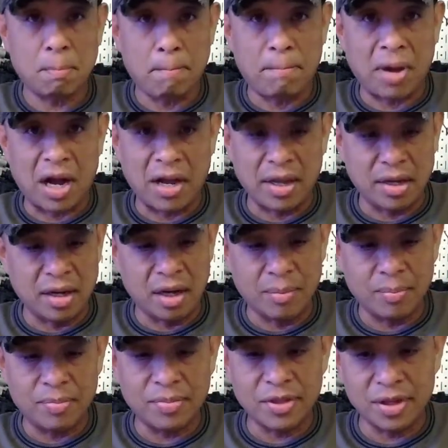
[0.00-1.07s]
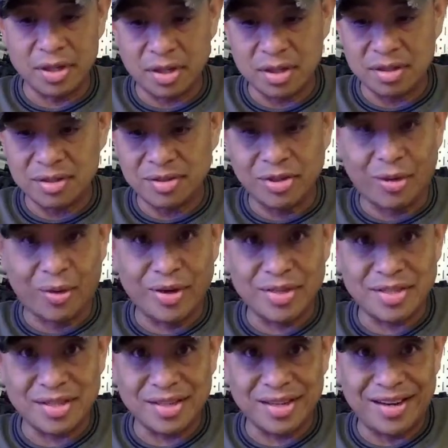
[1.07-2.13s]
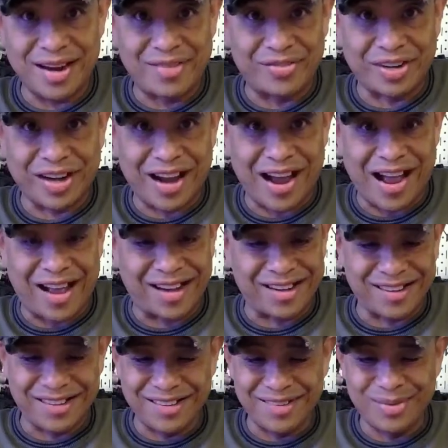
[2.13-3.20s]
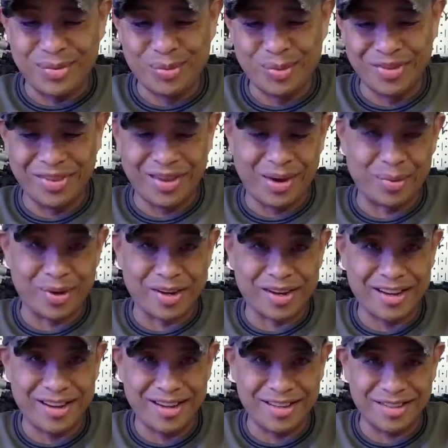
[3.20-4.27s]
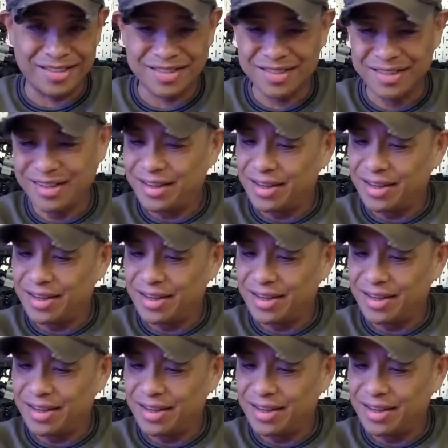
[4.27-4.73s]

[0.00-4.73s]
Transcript: buying up their toys that they never got when they were kids.